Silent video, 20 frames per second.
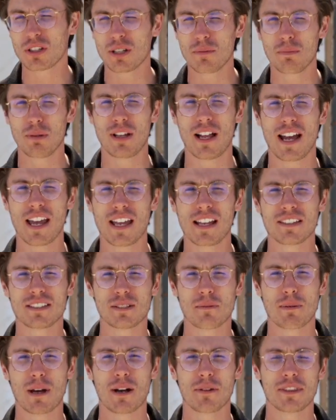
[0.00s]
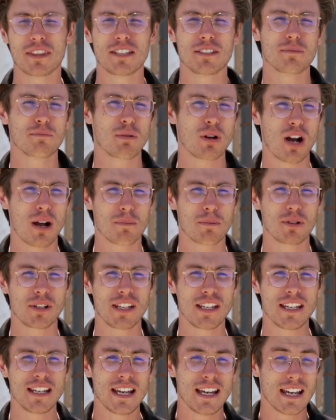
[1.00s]
Compliance about this
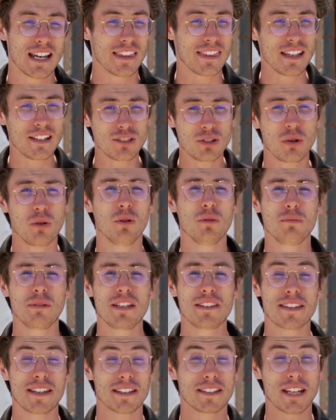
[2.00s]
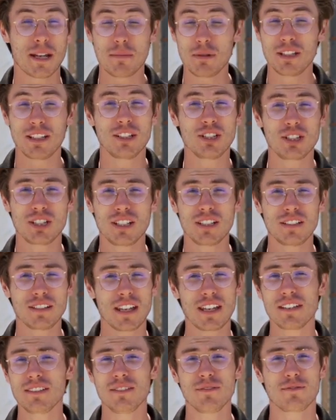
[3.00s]
property, and they told me that demolition
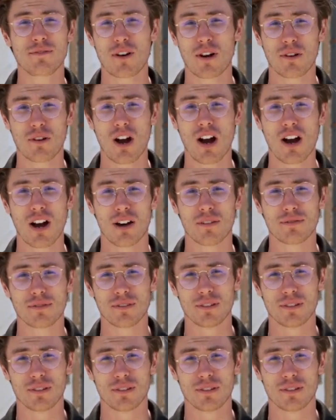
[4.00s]
isn't far off.